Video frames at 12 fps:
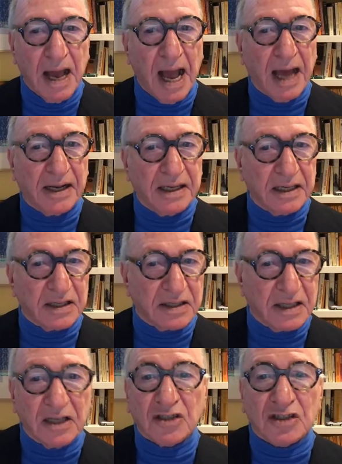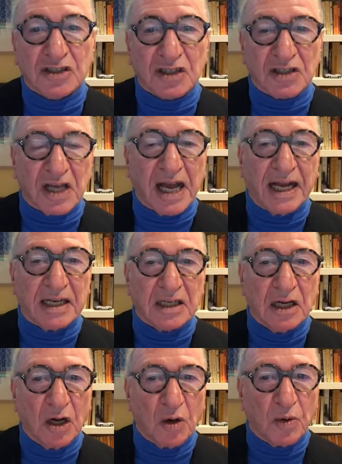And in addition to that,
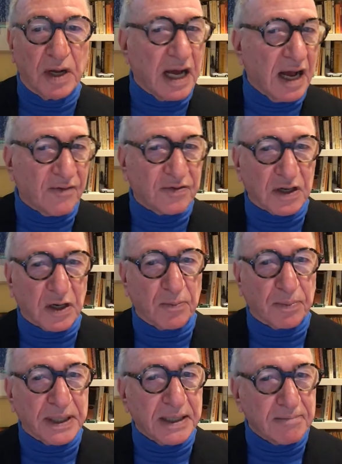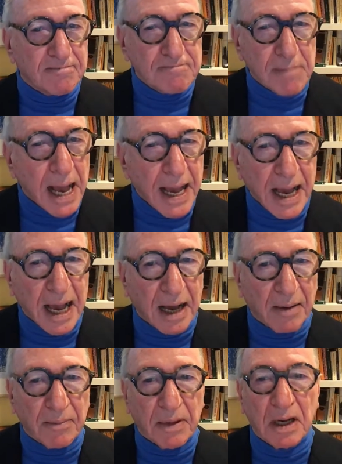we have the complete
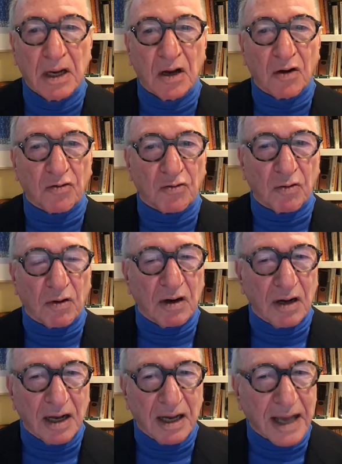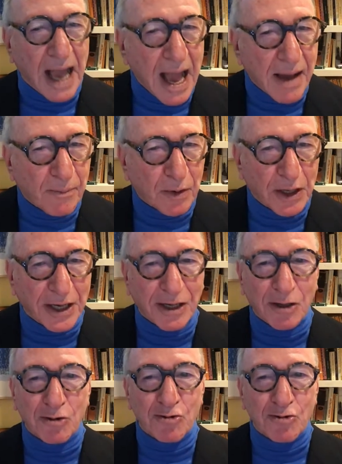mayhem gambling,